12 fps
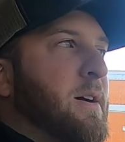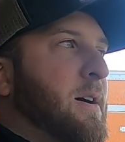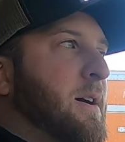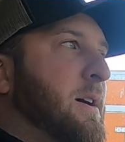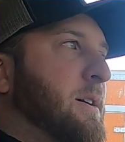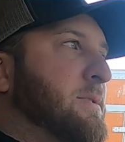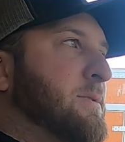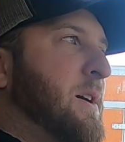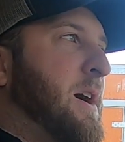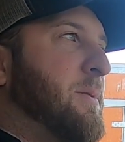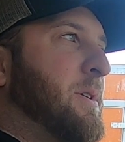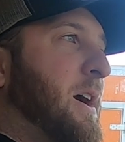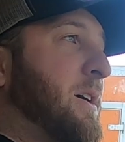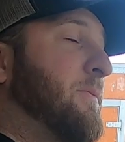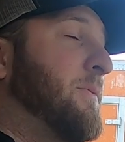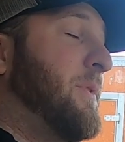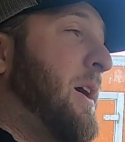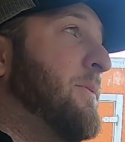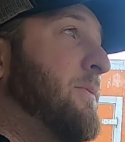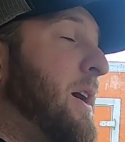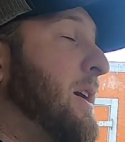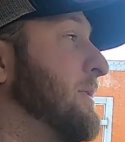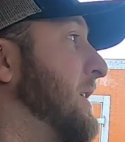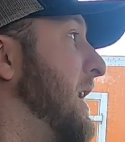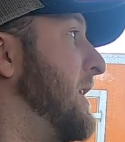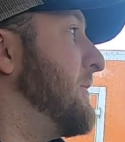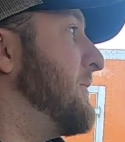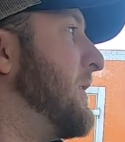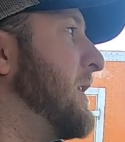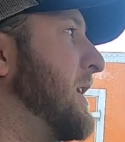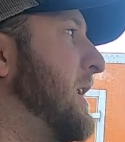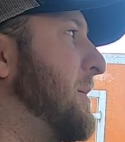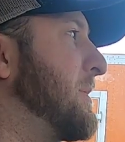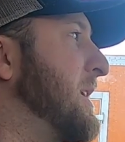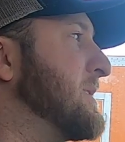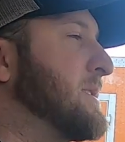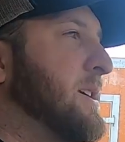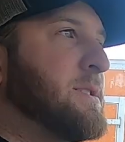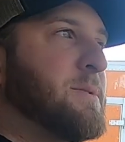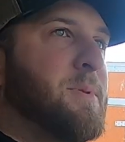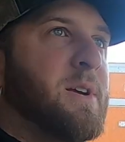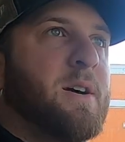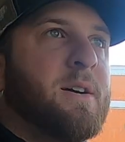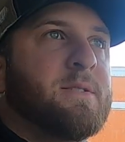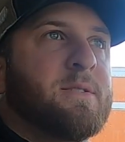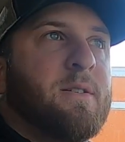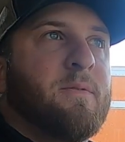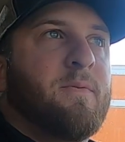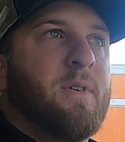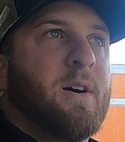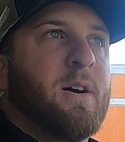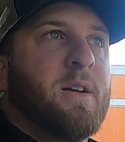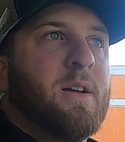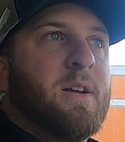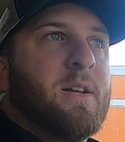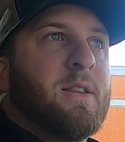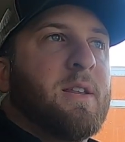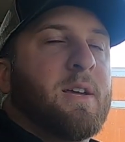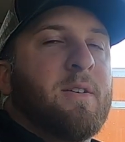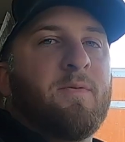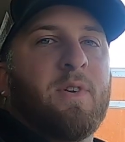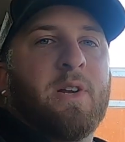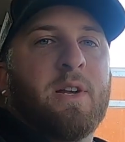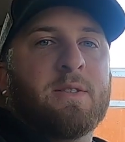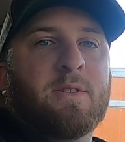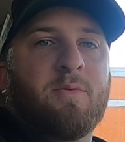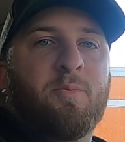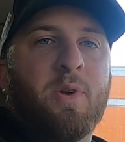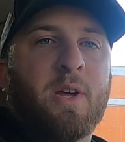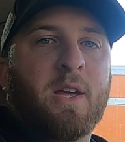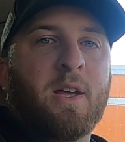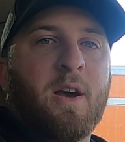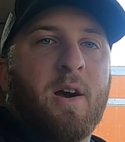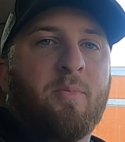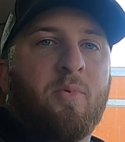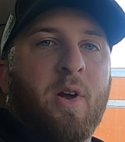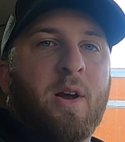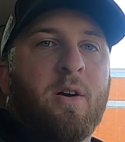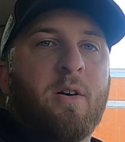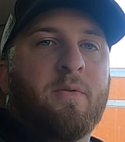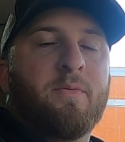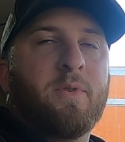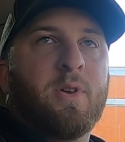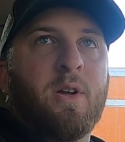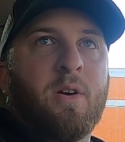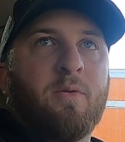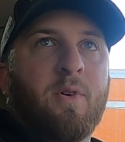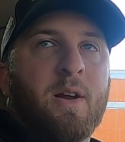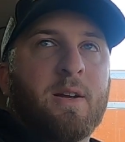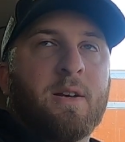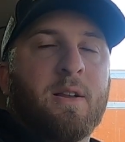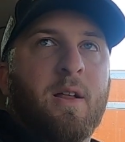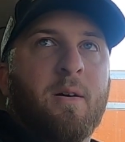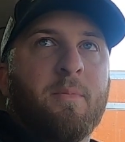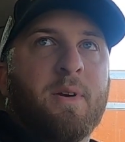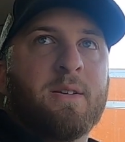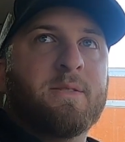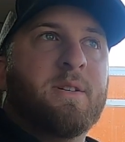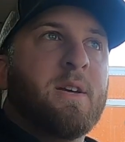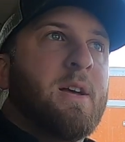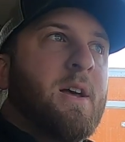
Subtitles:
So that I found kind of funny, and I'm guessing it's because of the convenience of picking up right off, right in Columbus.